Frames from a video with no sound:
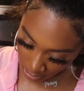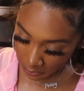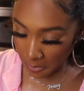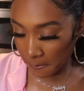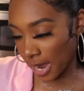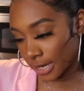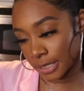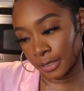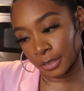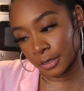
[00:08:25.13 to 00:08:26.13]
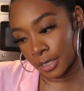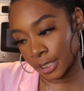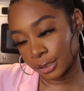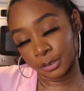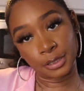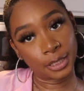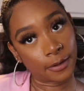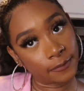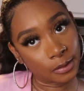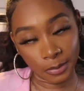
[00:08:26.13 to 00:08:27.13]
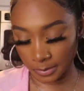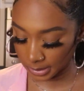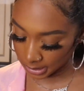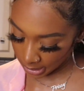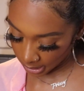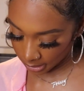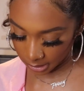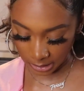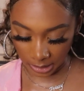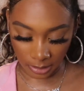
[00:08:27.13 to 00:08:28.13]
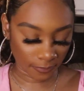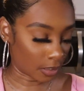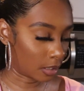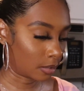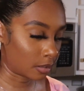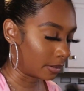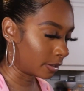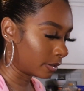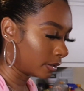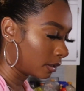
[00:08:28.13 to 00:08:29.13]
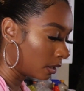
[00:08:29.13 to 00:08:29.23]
I wouldn't mind getting a little extra in there, if you know what I'm saying, because I love garlic powder.